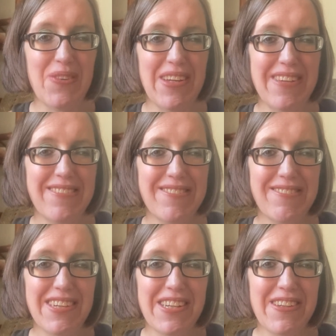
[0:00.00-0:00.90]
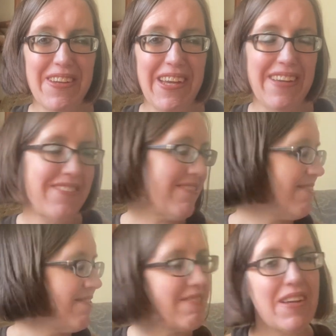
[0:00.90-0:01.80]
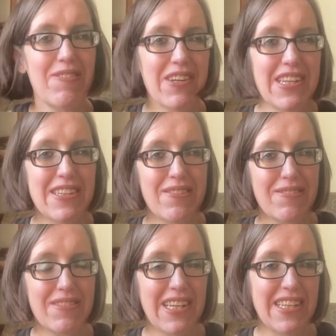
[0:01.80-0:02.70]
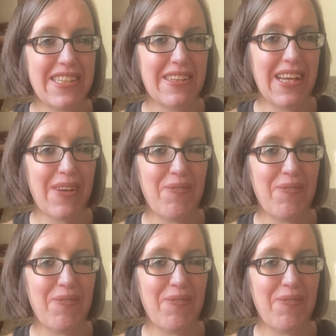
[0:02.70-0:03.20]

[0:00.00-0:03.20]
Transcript: one. I don't know yet. I'm not going to set a set date,